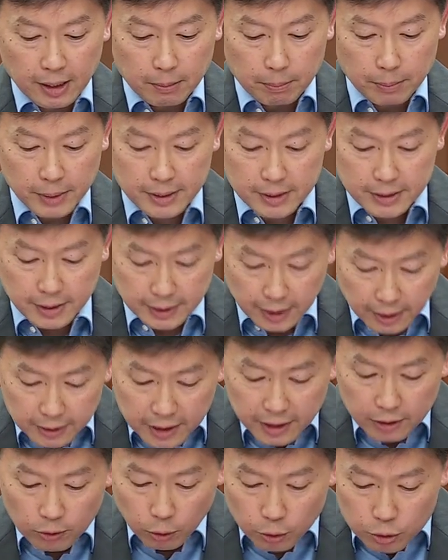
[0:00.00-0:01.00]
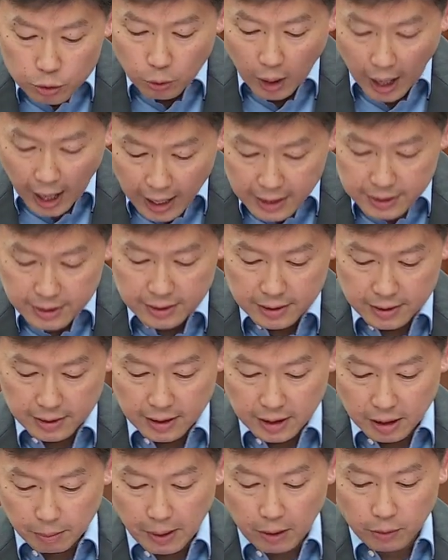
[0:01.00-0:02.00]
Mr. Satyandi also asks
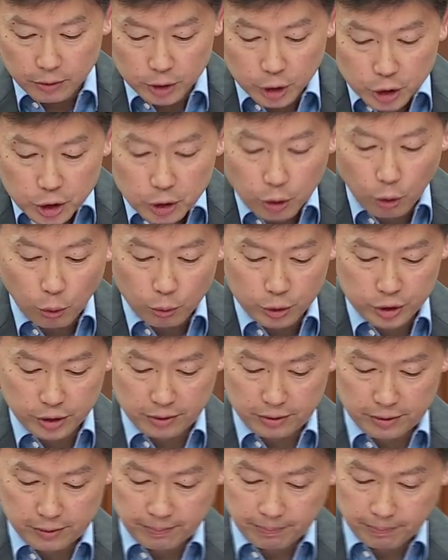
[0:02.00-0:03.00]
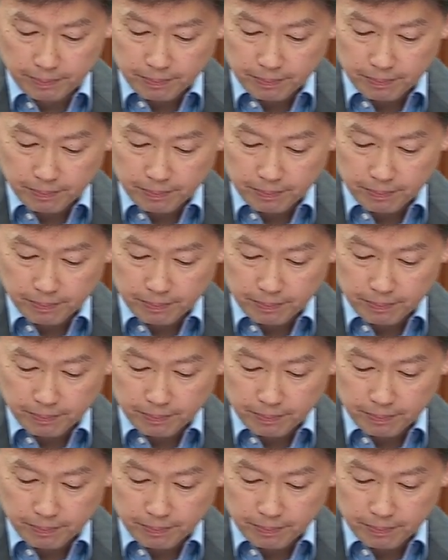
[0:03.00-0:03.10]
about digital oceans.